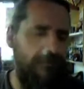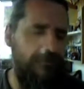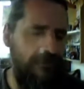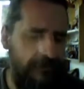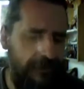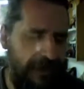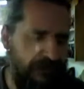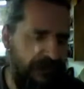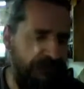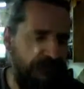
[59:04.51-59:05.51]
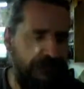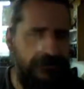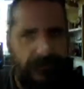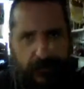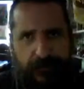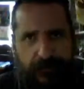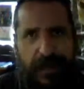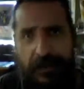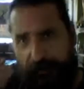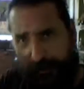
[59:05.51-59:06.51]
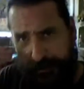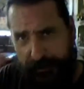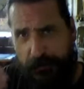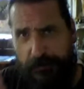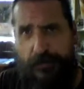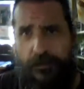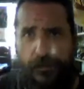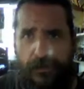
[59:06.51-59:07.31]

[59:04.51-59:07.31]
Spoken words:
so you guys will have to excuse me. I just want to show you